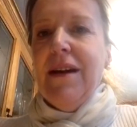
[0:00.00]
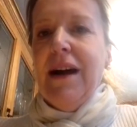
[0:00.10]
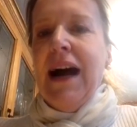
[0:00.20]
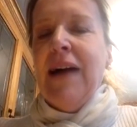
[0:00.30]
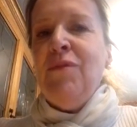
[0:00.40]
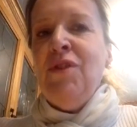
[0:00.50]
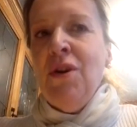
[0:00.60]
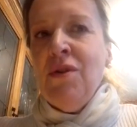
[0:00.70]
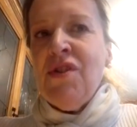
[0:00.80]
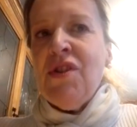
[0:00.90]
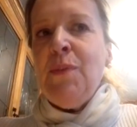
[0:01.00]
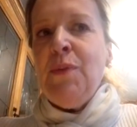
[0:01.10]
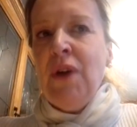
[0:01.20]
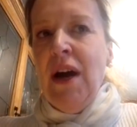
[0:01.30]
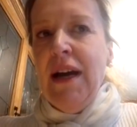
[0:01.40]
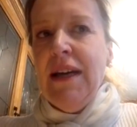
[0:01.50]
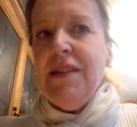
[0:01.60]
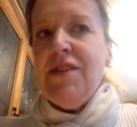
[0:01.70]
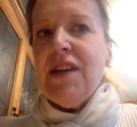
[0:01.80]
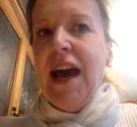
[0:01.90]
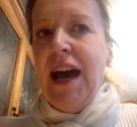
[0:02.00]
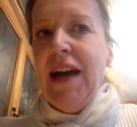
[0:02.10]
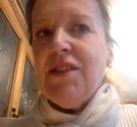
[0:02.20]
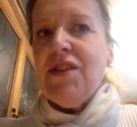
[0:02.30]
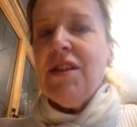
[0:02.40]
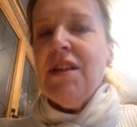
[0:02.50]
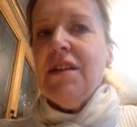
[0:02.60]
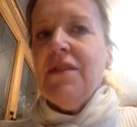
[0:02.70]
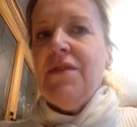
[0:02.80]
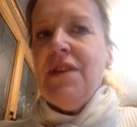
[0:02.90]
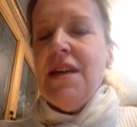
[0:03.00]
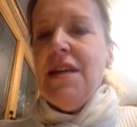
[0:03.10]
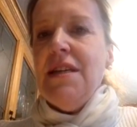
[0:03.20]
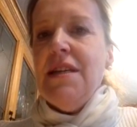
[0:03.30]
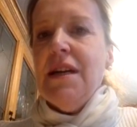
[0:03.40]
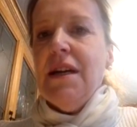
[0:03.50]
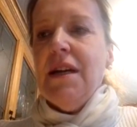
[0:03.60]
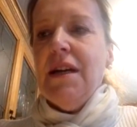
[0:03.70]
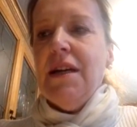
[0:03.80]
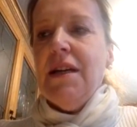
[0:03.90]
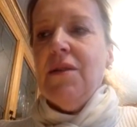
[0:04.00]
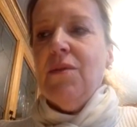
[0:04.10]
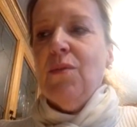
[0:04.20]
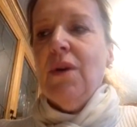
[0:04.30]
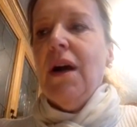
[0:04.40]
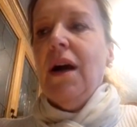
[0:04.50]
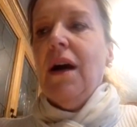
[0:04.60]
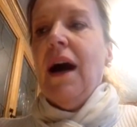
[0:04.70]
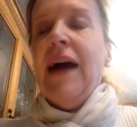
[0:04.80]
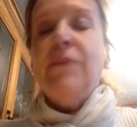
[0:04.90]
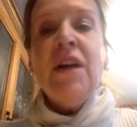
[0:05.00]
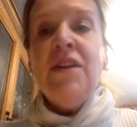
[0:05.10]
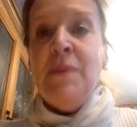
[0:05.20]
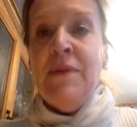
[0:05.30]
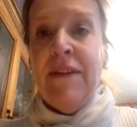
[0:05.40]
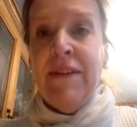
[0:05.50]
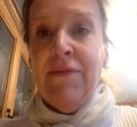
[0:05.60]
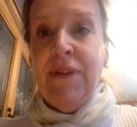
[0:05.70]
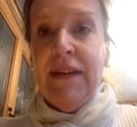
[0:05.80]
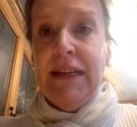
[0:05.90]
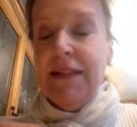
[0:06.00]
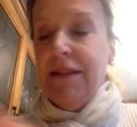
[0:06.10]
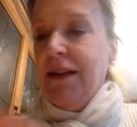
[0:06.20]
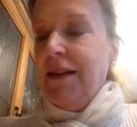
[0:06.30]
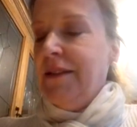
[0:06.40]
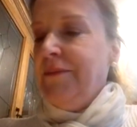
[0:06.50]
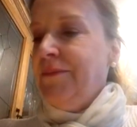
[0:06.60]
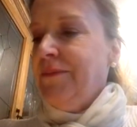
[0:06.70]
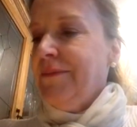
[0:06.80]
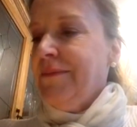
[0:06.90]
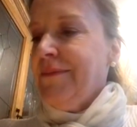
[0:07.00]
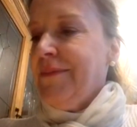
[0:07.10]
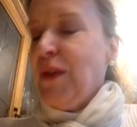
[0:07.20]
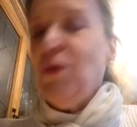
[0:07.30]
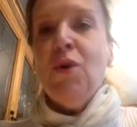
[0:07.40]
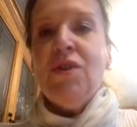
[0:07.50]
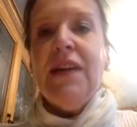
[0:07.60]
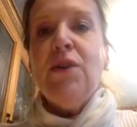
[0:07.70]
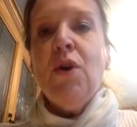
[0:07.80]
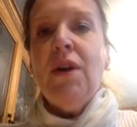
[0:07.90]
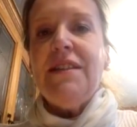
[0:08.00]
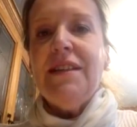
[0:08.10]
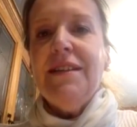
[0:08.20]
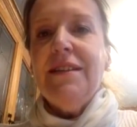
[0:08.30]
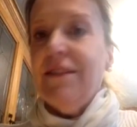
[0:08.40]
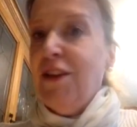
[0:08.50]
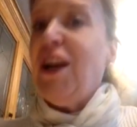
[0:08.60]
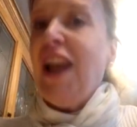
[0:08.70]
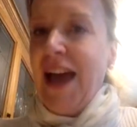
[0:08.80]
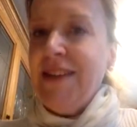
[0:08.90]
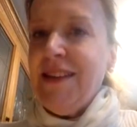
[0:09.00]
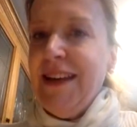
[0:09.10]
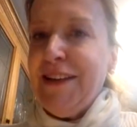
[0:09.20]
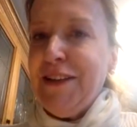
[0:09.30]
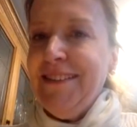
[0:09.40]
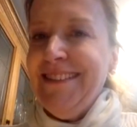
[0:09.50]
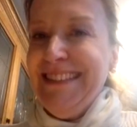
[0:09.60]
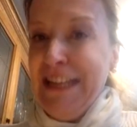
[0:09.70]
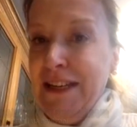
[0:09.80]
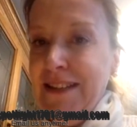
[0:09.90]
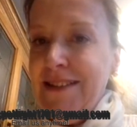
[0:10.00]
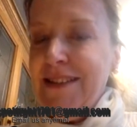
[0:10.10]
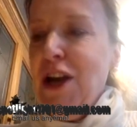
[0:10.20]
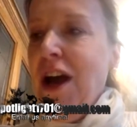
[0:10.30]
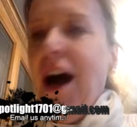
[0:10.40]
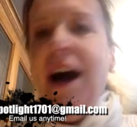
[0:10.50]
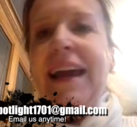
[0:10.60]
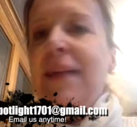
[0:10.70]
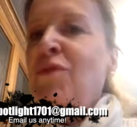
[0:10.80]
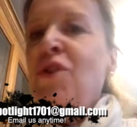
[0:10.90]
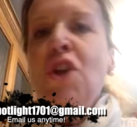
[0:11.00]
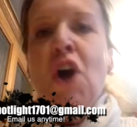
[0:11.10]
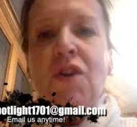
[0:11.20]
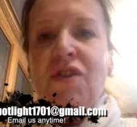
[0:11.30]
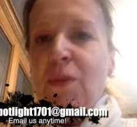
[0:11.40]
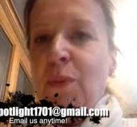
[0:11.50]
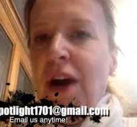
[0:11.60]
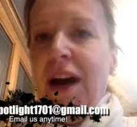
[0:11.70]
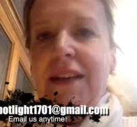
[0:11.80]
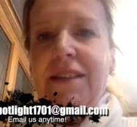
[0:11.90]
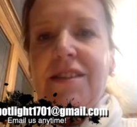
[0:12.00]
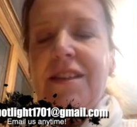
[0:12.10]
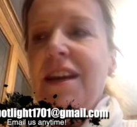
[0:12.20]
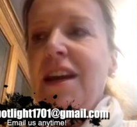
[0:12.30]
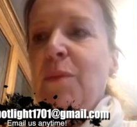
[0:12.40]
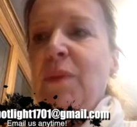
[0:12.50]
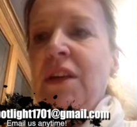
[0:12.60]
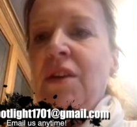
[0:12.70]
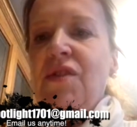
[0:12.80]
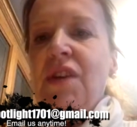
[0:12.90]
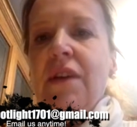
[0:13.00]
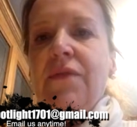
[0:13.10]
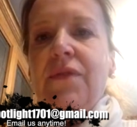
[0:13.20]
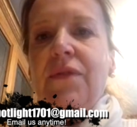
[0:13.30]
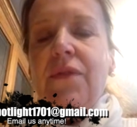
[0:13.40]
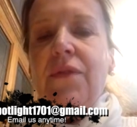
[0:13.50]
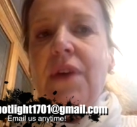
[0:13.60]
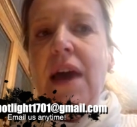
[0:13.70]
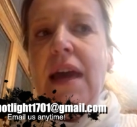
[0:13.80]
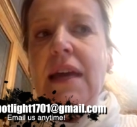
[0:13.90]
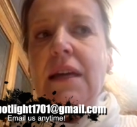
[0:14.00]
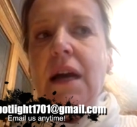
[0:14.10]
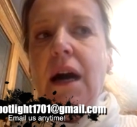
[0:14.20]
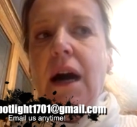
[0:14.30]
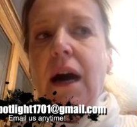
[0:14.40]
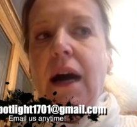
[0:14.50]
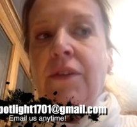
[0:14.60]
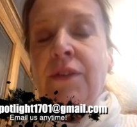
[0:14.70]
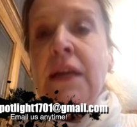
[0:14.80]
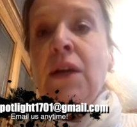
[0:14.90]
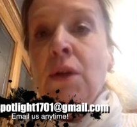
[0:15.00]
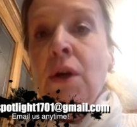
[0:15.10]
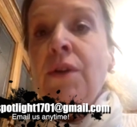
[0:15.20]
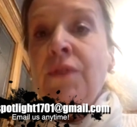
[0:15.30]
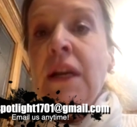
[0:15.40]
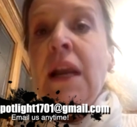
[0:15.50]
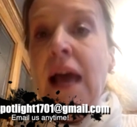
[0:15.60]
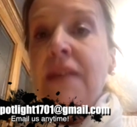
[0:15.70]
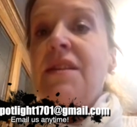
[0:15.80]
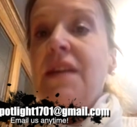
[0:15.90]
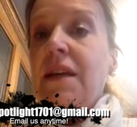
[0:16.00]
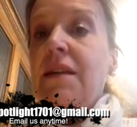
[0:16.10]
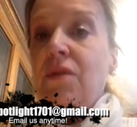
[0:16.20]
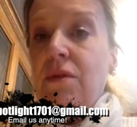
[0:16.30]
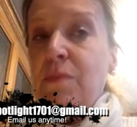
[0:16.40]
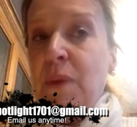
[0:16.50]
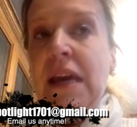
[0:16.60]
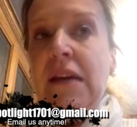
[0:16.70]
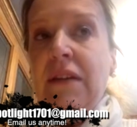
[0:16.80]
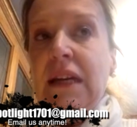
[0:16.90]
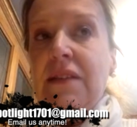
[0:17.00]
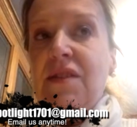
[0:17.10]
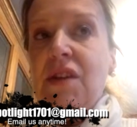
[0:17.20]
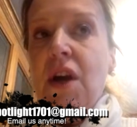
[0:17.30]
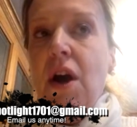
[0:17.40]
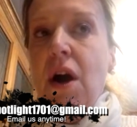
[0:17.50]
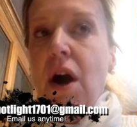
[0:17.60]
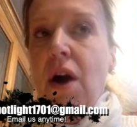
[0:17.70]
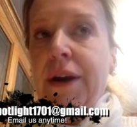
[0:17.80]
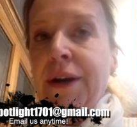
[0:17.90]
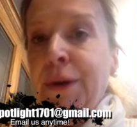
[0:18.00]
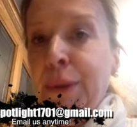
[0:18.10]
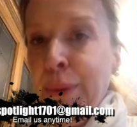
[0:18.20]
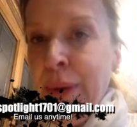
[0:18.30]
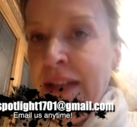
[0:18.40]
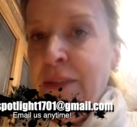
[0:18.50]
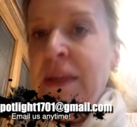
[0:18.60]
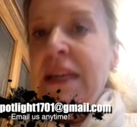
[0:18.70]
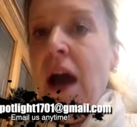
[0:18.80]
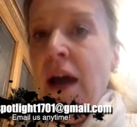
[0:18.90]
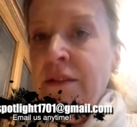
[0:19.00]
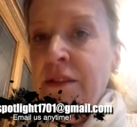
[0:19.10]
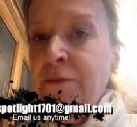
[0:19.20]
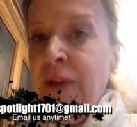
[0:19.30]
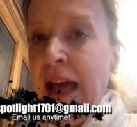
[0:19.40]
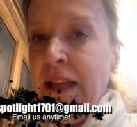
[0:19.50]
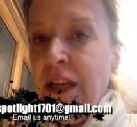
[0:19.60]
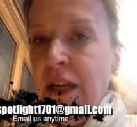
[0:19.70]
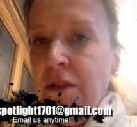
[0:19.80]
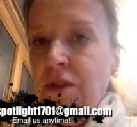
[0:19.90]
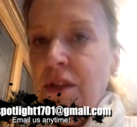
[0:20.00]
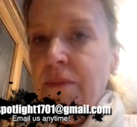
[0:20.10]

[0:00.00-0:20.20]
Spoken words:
I'm not surprised at the, I'm going to be very, very naughty and it the classic years. Mm-hmm. I am not surprised because I think a lot of the classic periods are incredibly undervalued,